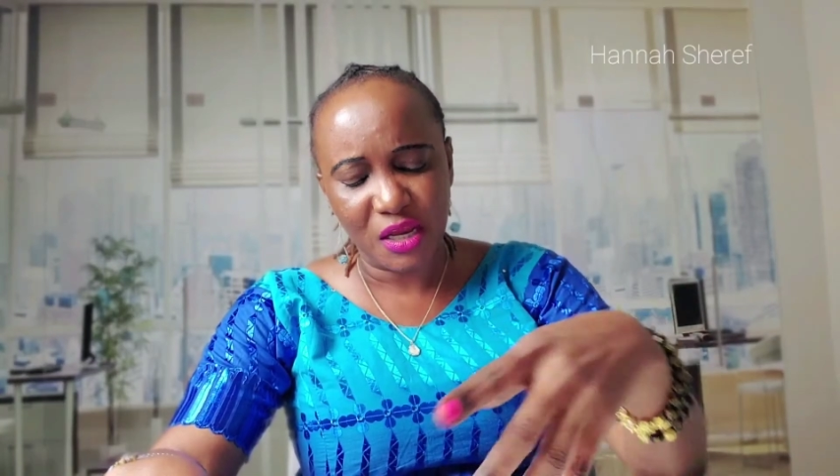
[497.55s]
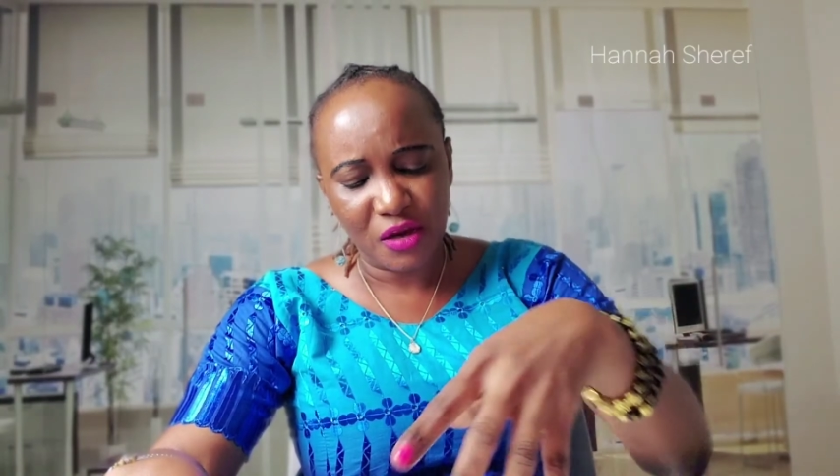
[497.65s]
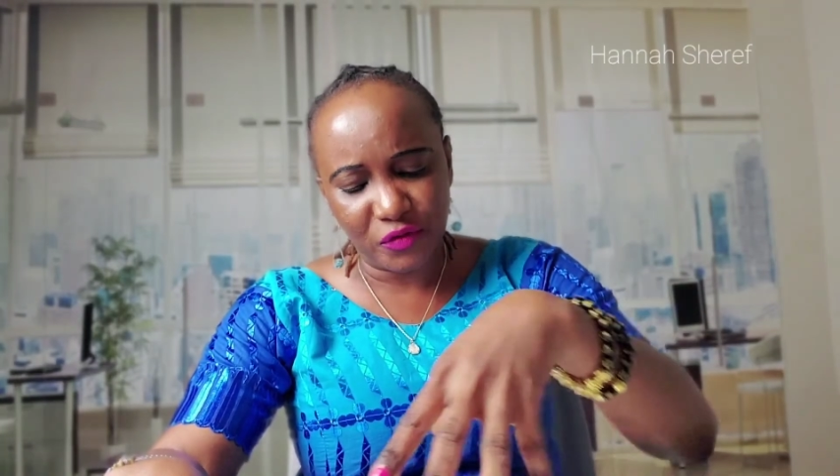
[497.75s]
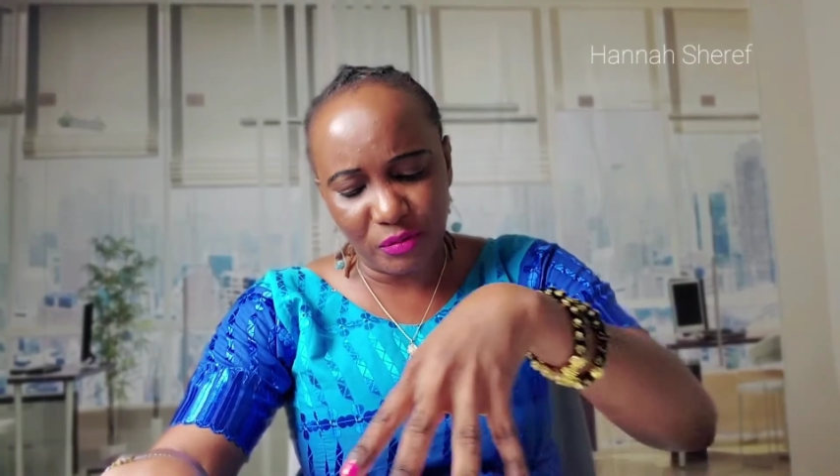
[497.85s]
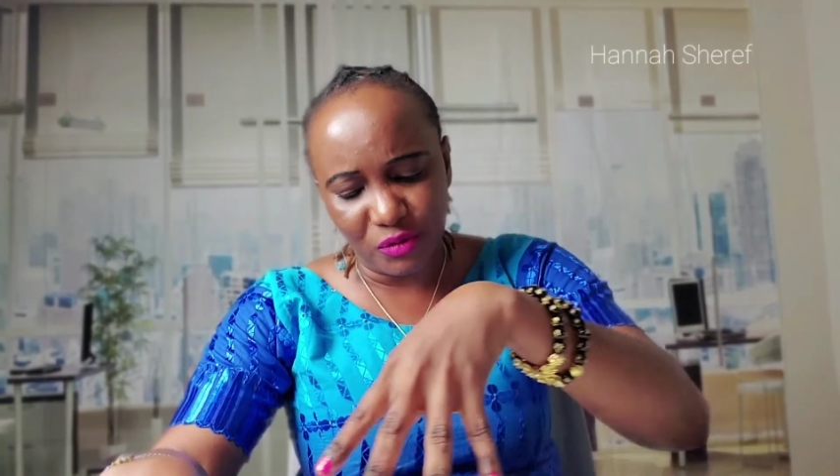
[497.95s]

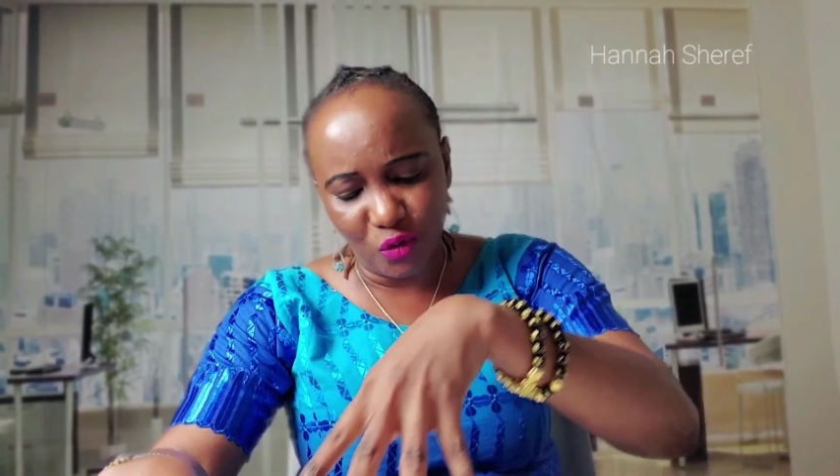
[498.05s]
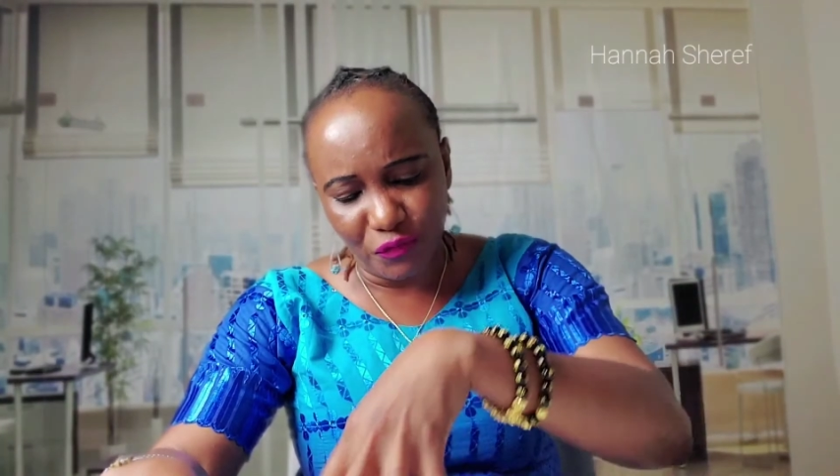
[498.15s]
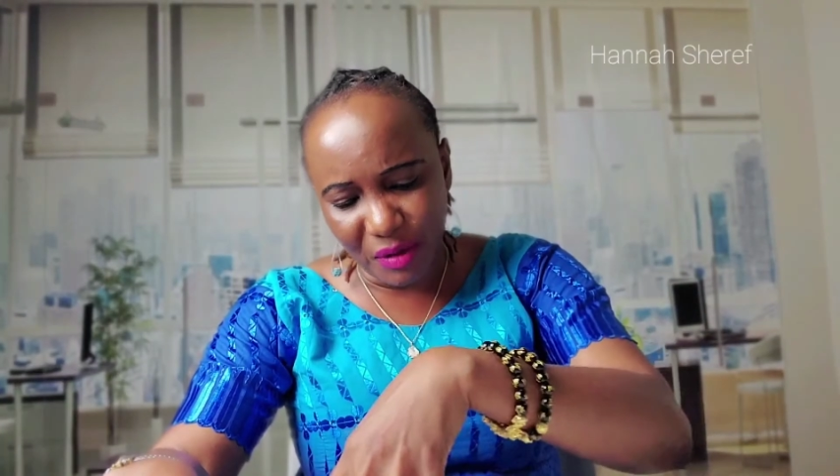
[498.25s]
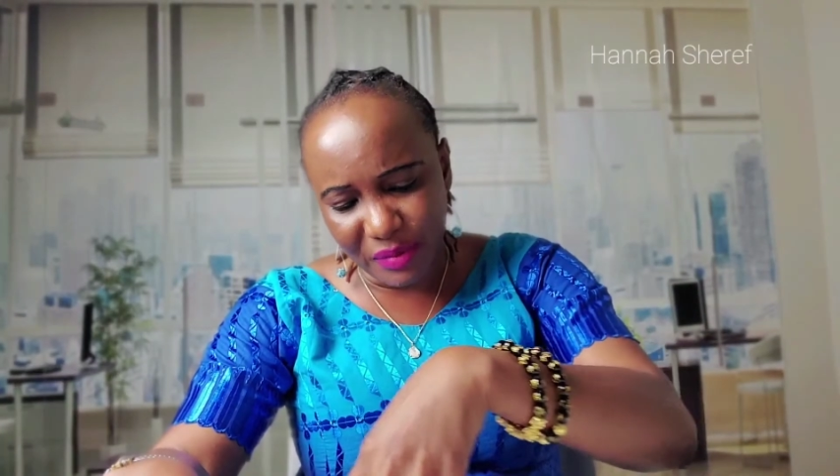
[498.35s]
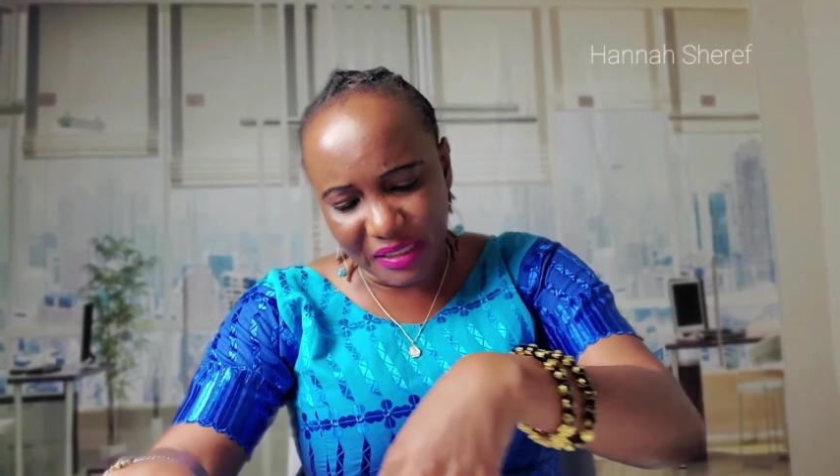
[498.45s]
from
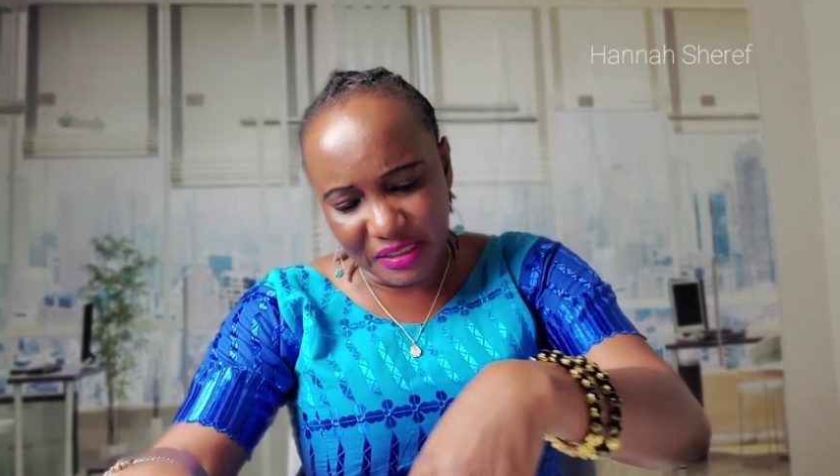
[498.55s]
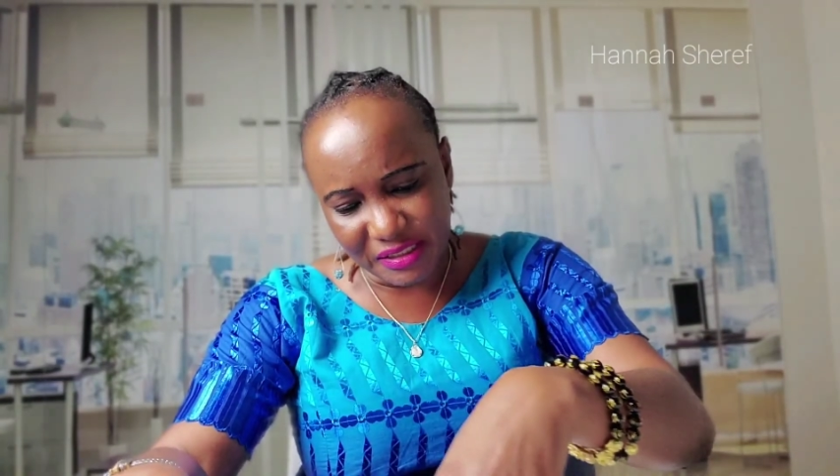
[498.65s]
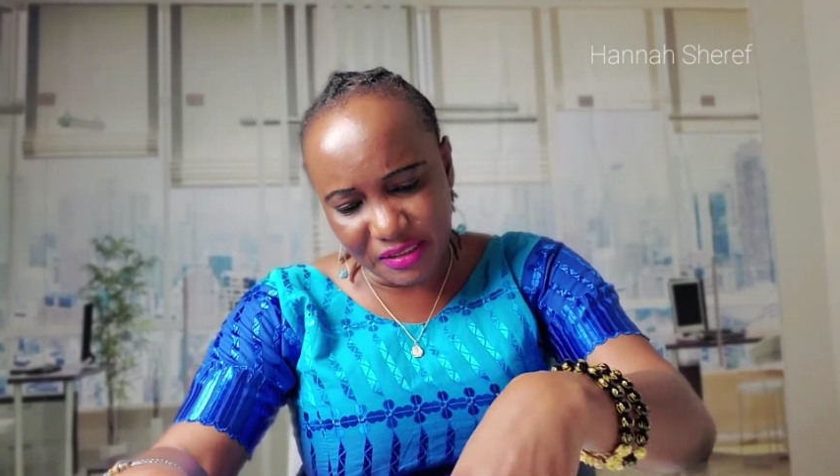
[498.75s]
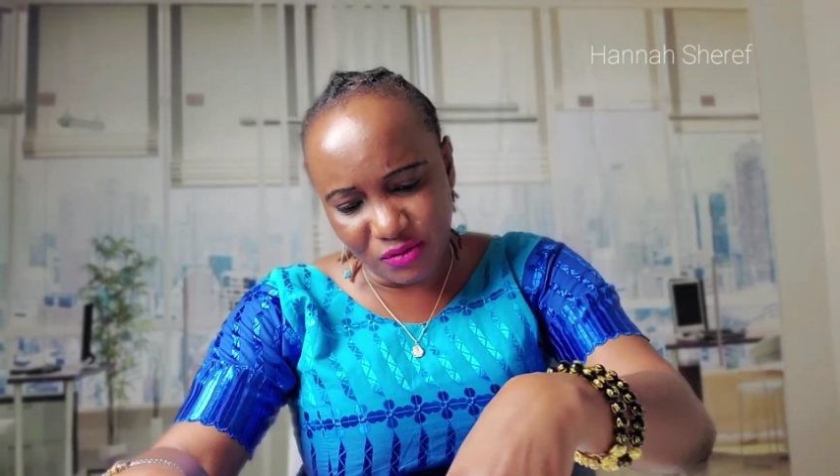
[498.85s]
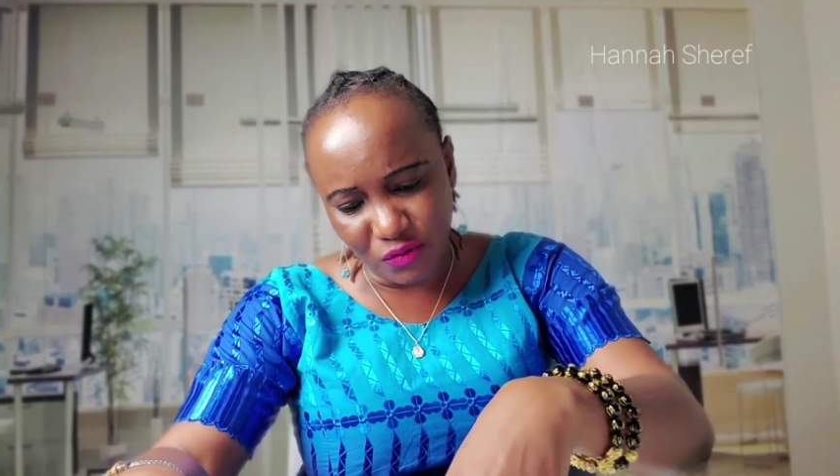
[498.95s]
November,
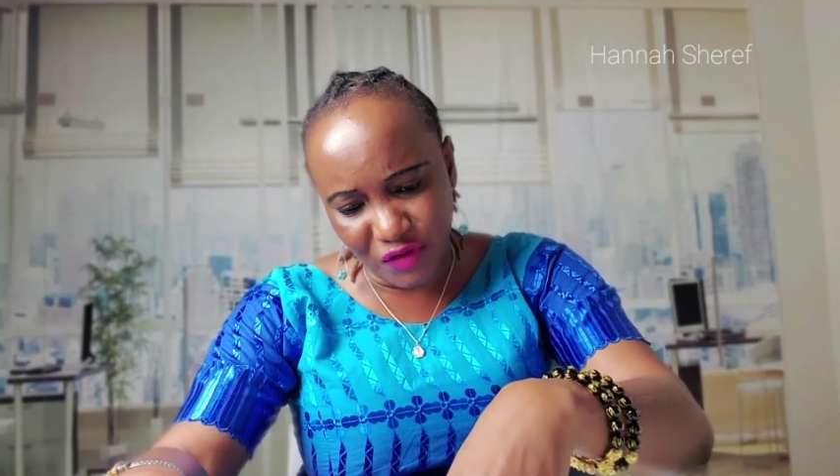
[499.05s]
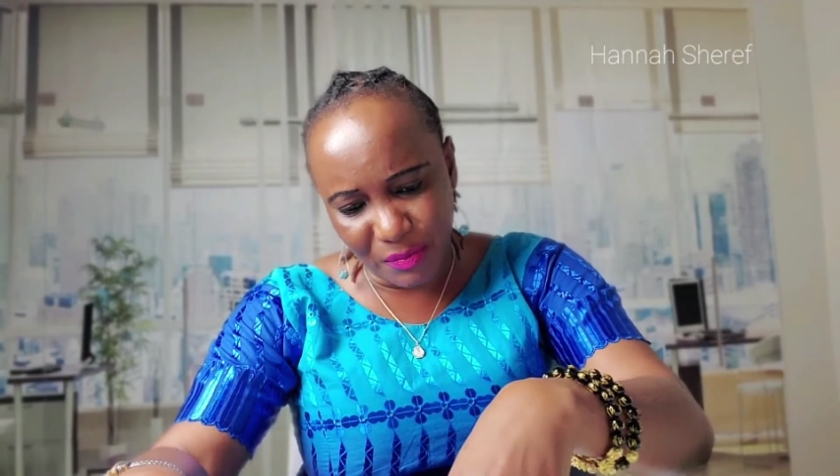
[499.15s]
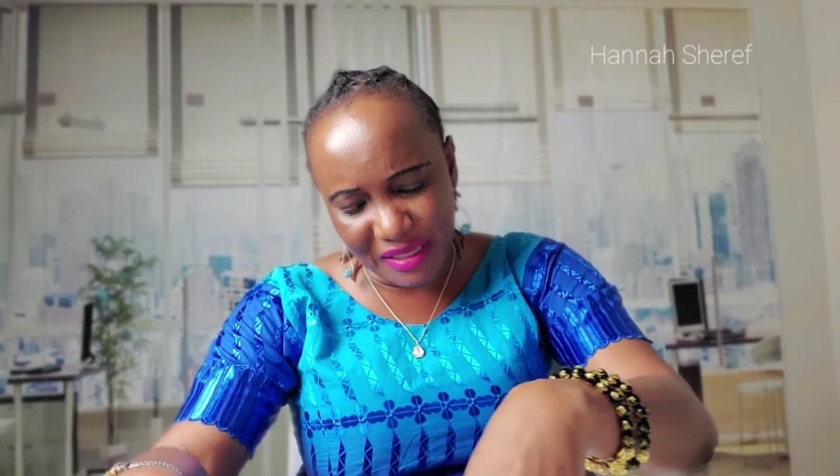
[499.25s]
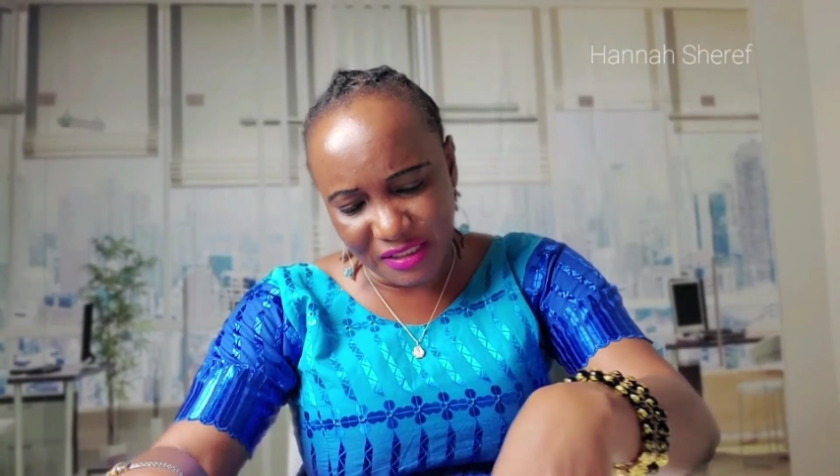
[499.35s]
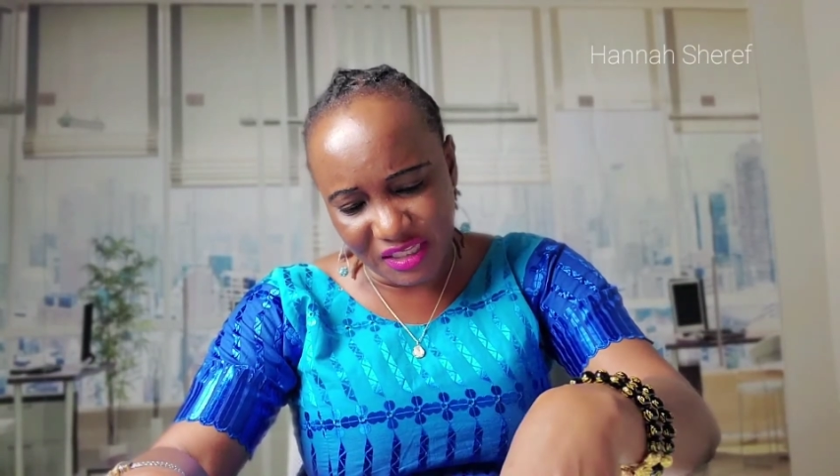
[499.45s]

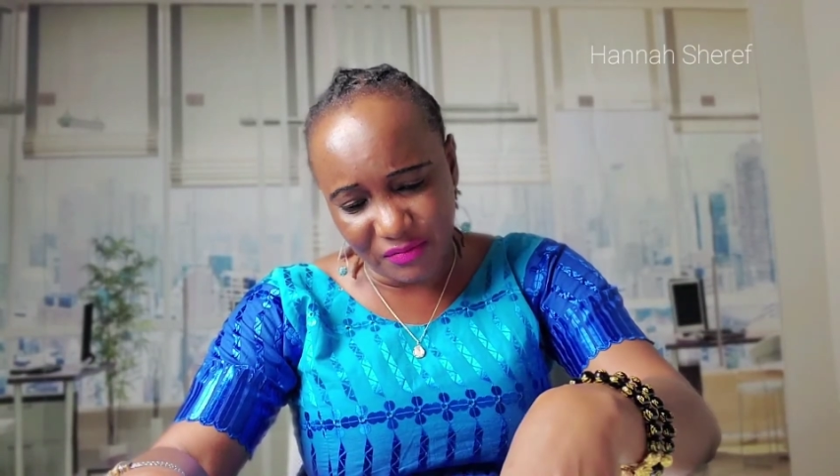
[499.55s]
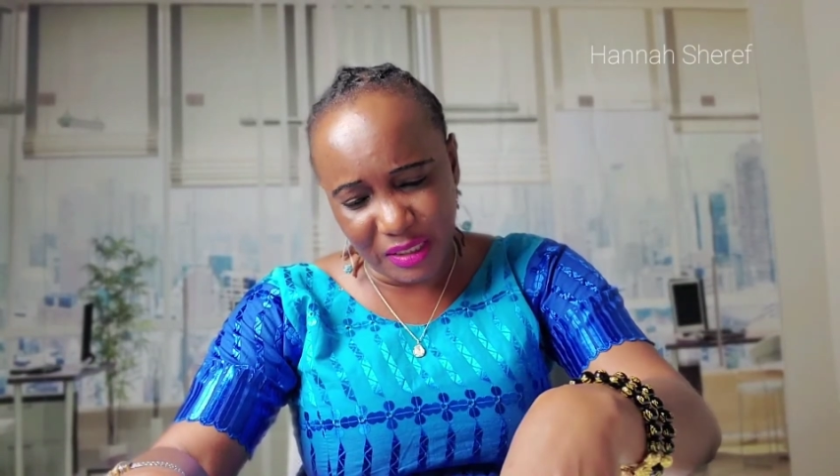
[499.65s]
December